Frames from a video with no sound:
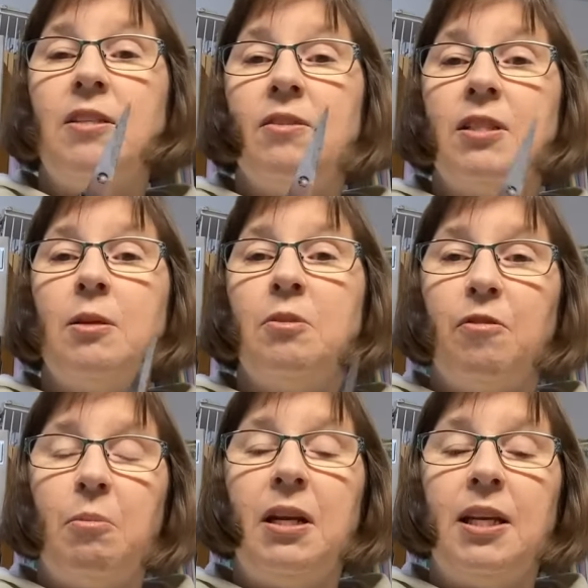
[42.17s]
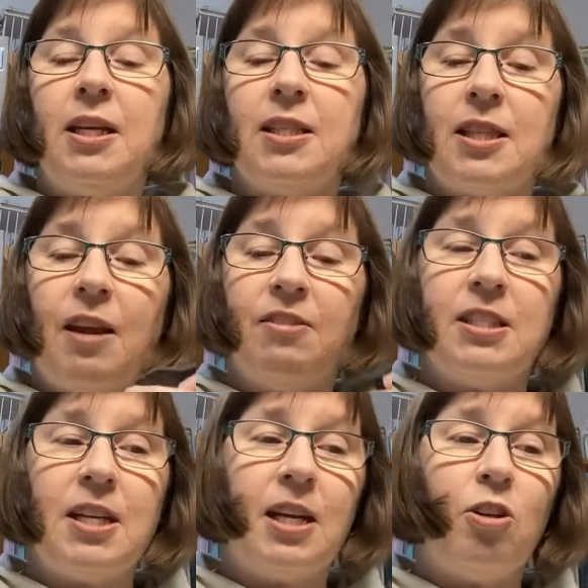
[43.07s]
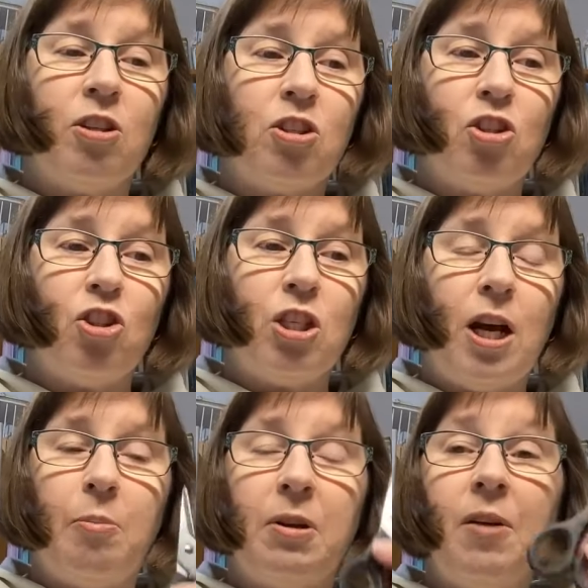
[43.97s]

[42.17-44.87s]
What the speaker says: of snips for many years and they've stayed nice and sharp.